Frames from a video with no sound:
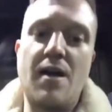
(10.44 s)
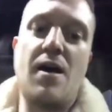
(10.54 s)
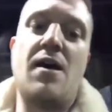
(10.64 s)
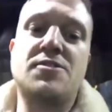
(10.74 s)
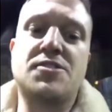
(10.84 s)

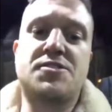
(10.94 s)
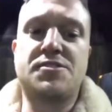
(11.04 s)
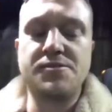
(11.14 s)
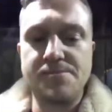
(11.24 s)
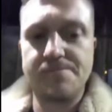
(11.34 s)
I
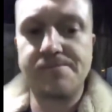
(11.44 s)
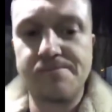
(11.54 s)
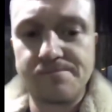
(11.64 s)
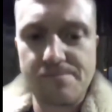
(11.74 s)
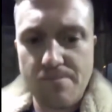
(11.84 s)
just
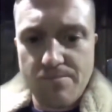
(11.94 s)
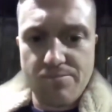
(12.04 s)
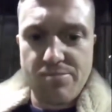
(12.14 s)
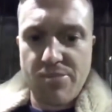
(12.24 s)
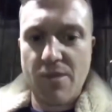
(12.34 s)

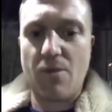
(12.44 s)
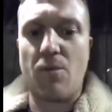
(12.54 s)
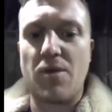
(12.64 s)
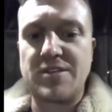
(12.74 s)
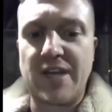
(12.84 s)

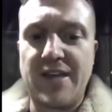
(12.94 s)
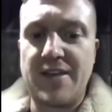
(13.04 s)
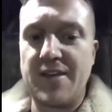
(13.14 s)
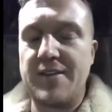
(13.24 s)
want to take